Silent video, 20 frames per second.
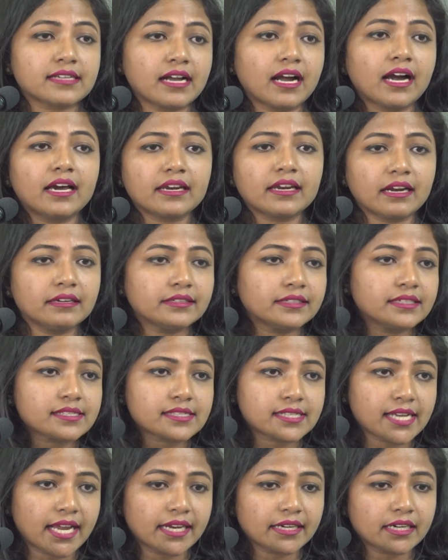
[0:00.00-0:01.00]
our
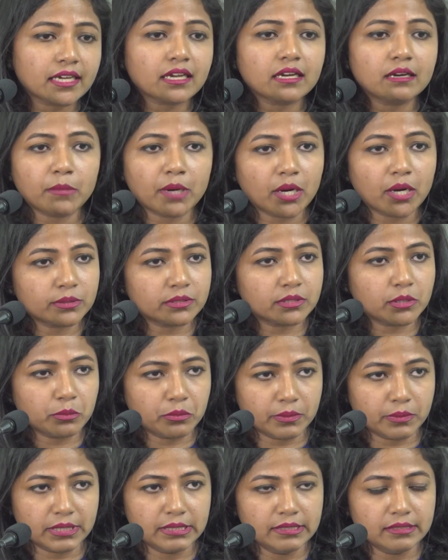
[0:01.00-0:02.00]
understanding about the
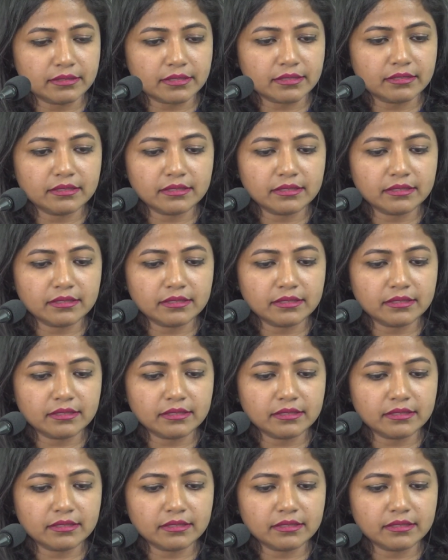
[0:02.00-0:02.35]
world.